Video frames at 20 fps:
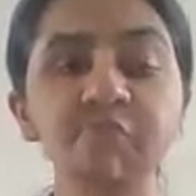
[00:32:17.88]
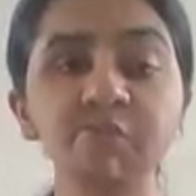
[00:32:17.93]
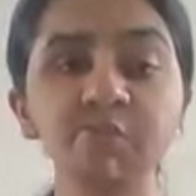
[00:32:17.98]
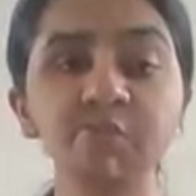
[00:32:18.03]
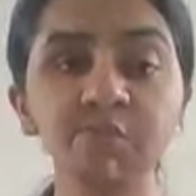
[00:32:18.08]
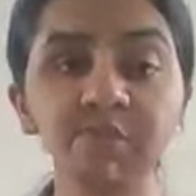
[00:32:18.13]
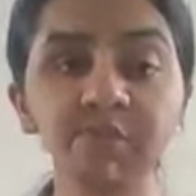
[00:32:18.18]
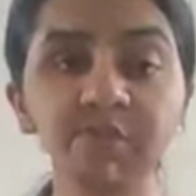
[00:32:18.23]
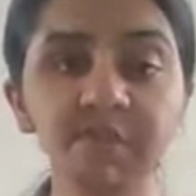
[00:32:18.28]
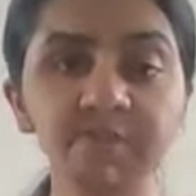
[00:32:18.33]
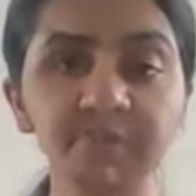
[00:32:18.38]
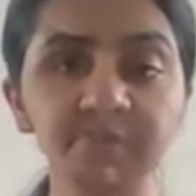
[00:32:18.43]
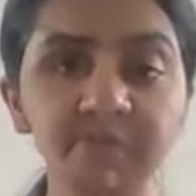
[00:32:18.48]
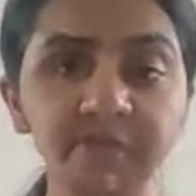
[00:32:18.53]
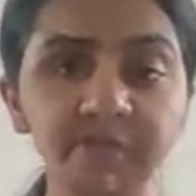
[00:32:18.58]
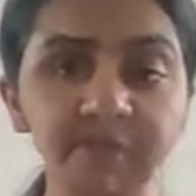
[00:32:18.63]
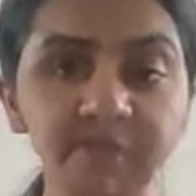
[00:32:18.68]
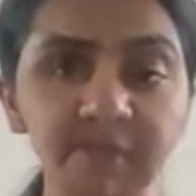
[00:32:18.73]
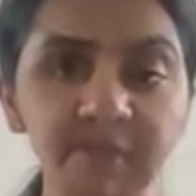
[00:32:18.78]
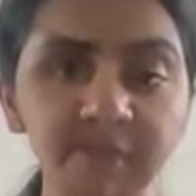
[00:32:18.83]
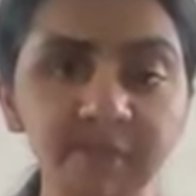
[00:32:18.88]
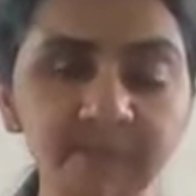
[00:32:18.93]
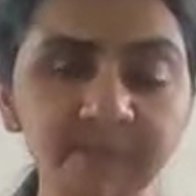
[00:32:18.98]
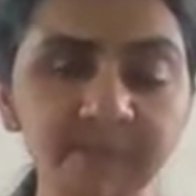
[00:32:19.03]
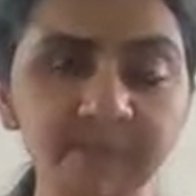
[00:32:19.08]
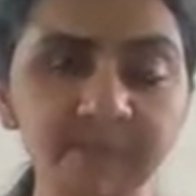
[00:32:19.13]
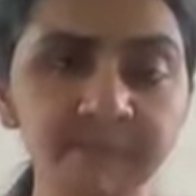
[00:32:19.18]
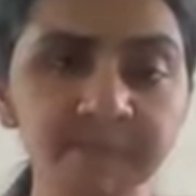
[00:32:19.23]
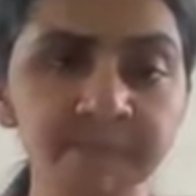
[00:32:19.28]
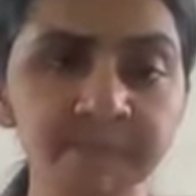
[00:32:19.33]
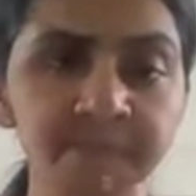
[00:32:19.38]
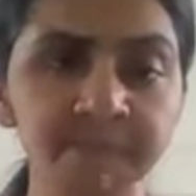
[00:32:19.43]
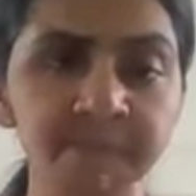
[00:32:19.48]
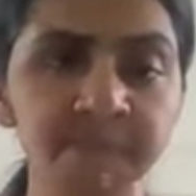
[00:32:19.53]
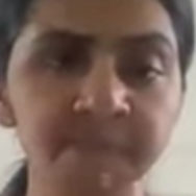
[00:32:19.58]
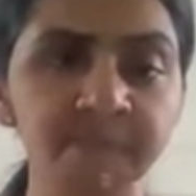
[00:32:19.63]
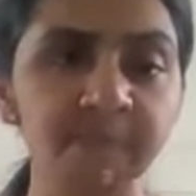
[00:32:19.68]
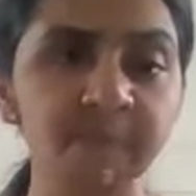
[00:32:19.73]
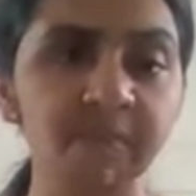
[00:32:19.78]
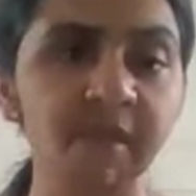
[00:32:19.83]
yogic breathing,
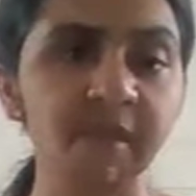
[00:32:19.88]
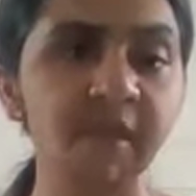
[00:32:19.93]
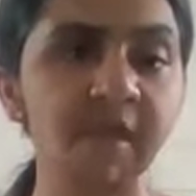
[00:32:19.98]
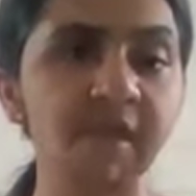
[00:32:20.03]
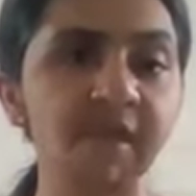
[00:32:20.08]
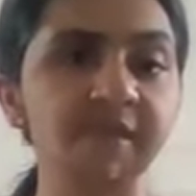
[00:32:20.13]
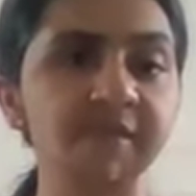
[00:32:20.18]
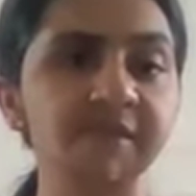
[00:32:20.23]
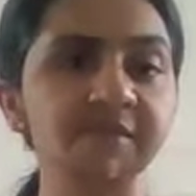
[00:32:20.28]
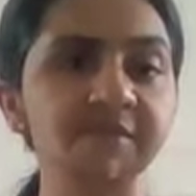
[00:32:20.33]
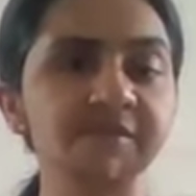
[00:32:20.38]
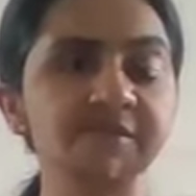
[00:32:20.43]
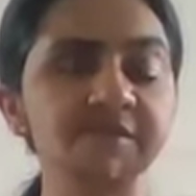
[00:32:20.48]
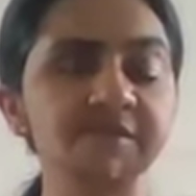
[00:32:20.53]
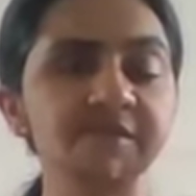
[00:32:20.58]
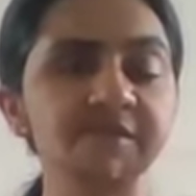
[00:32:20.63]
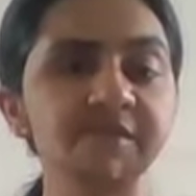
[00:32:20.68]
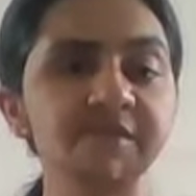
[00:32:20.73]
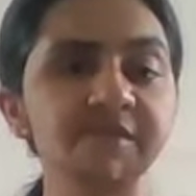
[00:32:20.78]
and